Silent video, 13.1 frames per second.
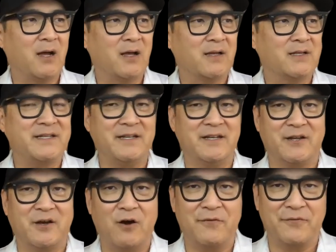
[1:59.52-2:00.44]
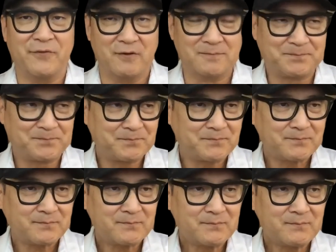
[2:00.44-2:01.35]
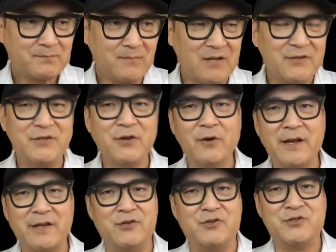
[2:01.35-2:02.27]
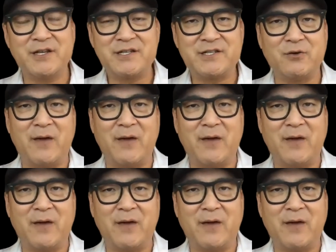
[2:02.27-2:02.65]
seeded golfer and you just so